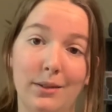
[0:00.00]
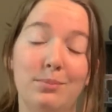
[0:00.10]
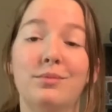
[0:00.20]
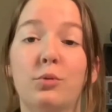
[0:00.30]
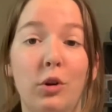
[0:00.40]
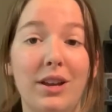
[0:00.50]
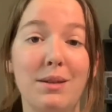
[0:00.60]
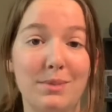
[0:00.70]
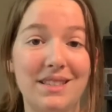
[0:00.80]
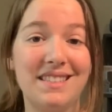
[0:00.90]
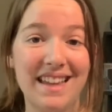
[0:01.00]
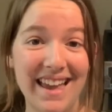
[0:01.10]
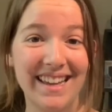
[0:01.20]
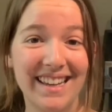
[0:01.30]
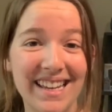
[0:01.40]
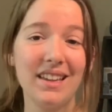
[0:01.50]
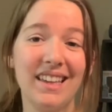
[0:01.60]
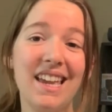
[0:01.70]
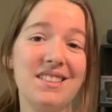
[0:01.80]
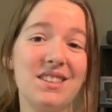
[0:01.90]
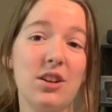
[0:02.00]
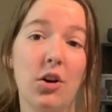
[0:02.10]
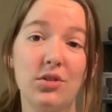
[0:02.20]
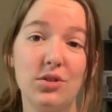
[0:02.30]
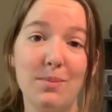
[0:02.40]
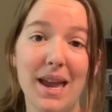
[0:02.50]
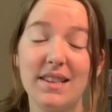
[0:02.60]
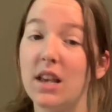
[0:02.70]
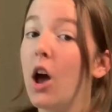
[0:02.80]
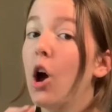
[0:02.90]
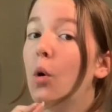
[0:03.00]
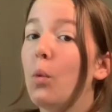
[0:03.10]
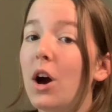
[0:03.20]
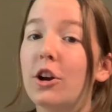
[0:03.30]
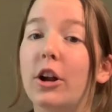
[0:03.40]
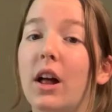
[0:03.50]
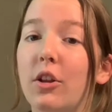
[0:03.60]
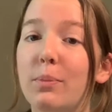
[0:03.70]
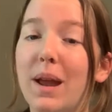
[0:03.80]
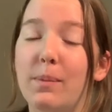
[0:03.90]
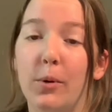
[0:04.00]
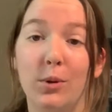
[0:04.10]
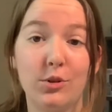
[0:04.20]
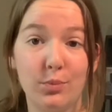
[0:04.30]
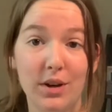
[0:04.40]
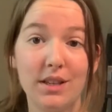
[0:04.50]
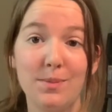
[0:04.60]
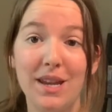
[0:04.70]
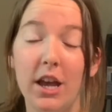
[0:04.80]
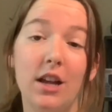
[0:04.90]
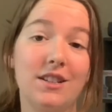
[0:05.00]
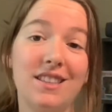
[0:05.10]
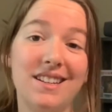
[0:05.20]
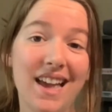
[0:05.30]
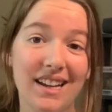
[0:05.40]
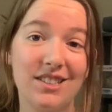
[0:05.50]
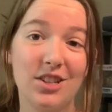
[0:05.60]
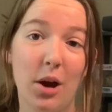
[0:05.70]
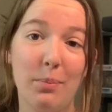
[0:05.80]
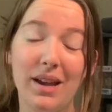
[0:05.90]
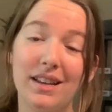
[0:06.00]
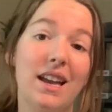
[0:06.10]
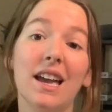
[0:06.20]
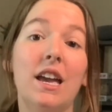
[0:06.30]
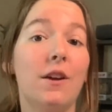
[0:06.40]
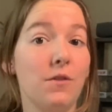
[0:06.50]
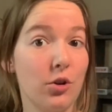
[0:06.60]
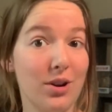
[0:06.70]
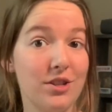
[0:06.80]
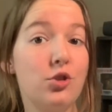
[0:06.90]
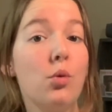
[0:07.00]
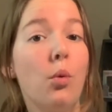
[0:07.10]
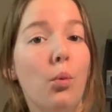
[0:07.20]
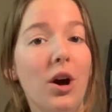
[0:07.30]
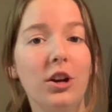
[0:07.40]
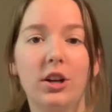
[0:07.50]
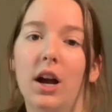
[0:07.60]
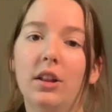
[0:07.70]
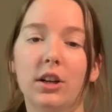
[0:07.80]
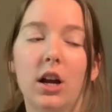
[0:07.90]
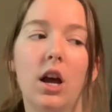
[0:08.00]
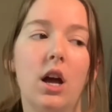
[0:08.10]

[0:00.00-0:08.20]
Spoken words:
Rookie mistake. Canson also makes watercolor paper, which brings me to the next topic if you're into watercolor.